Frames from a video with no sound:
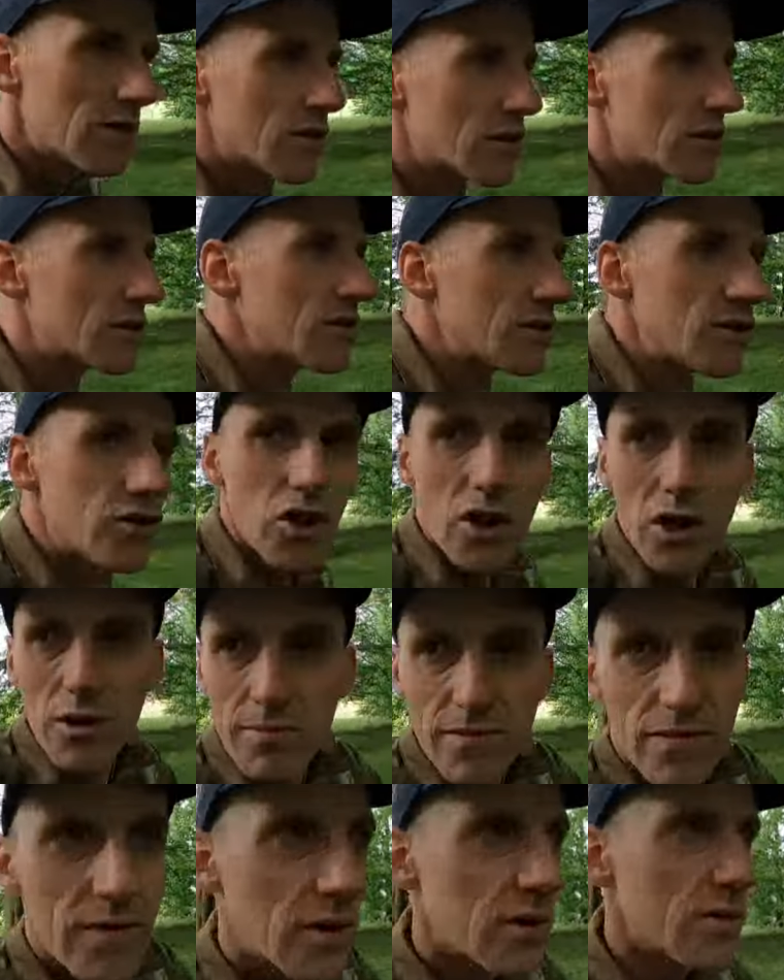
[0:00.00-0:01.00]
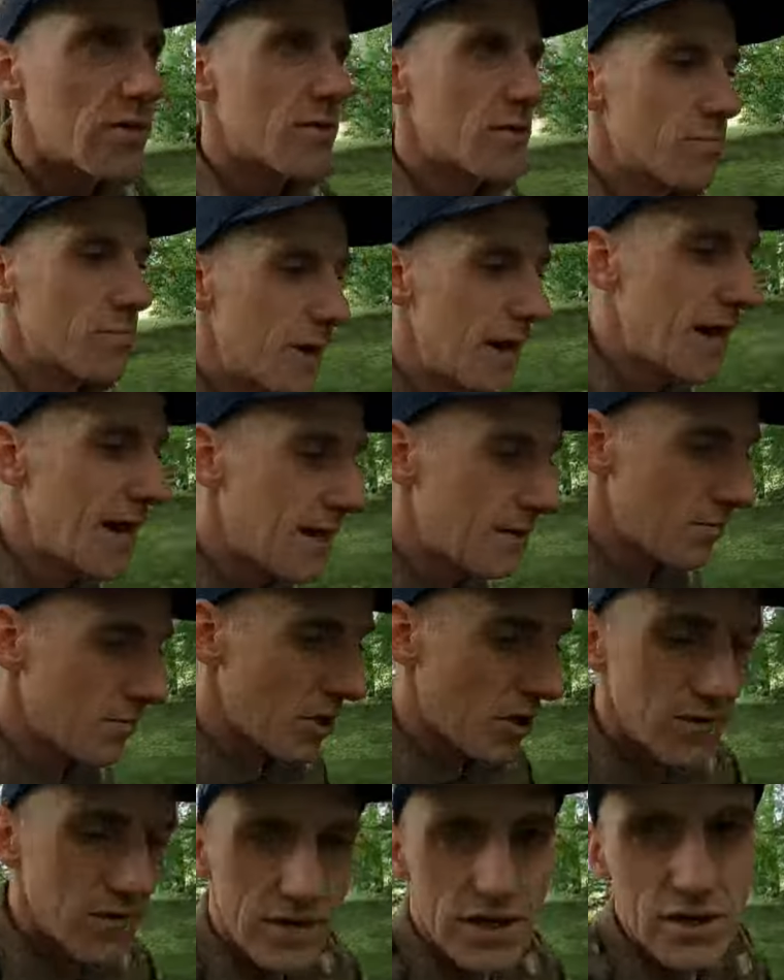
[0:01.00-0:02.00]
doing the job of all those men,
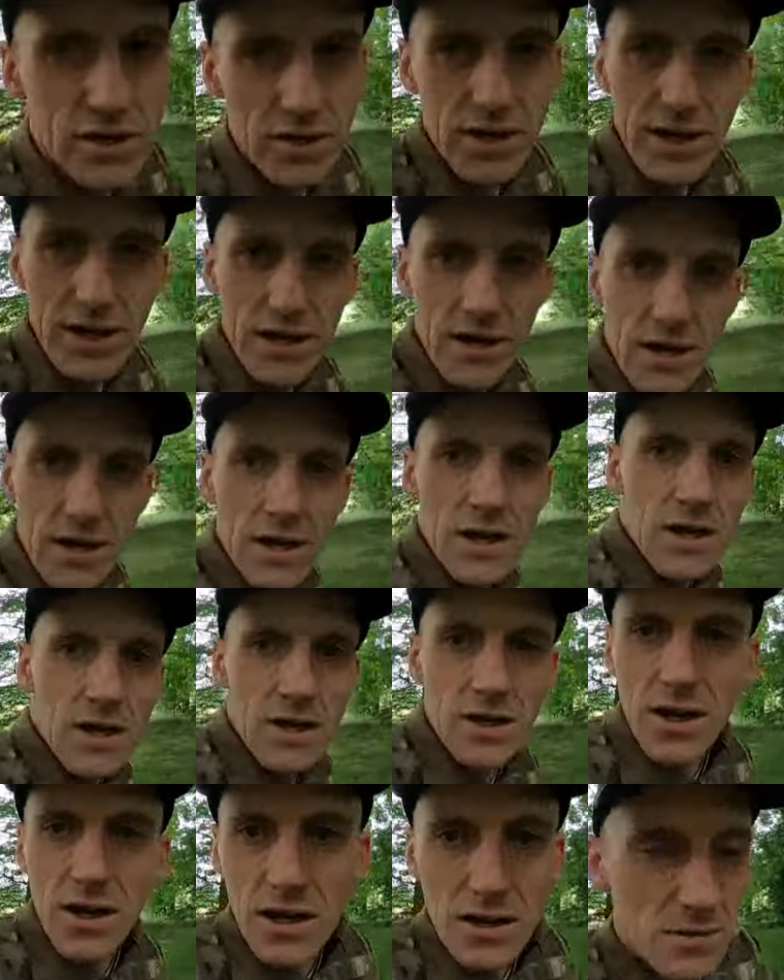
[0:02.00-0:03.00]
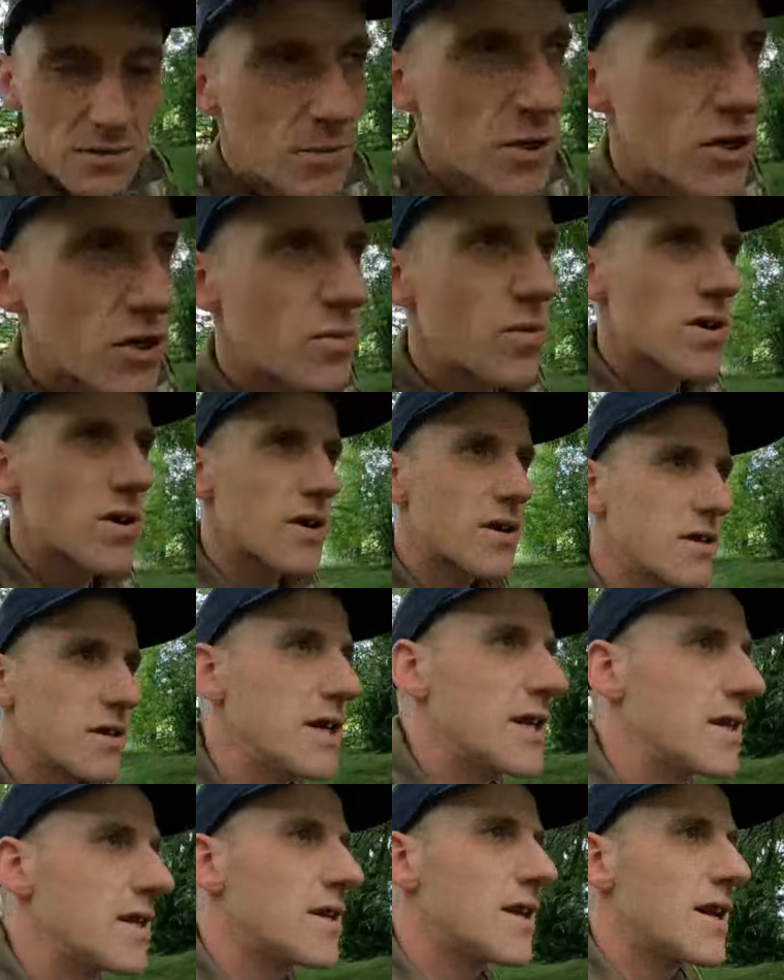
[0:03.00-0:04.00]
but obviously not as much work's
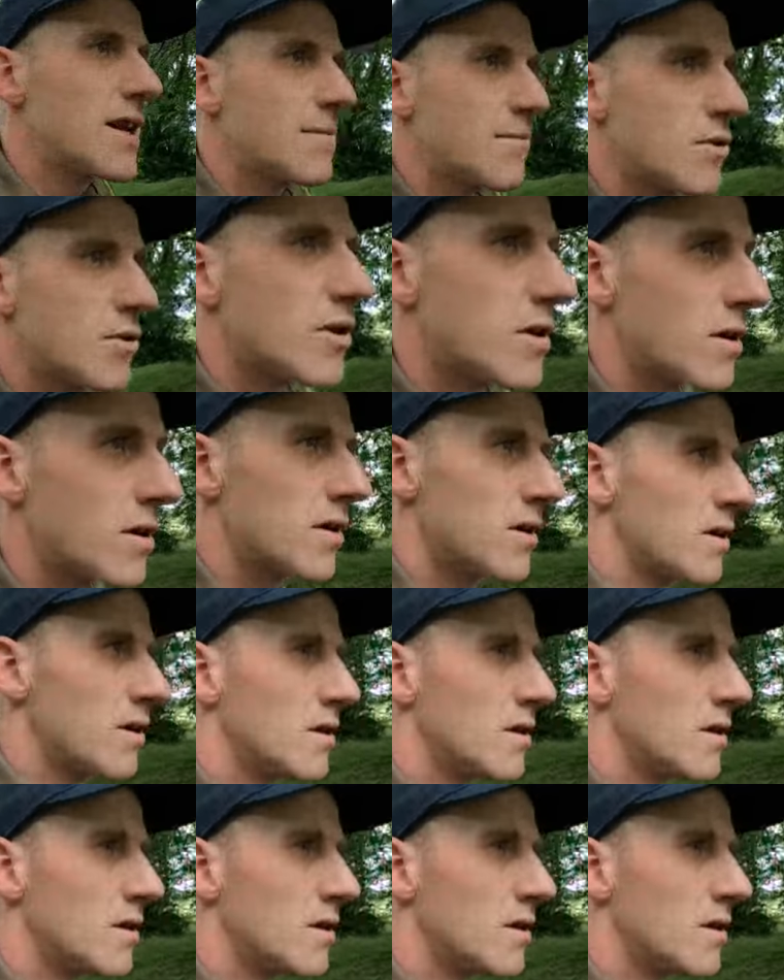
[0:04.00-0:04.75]
needed anymore.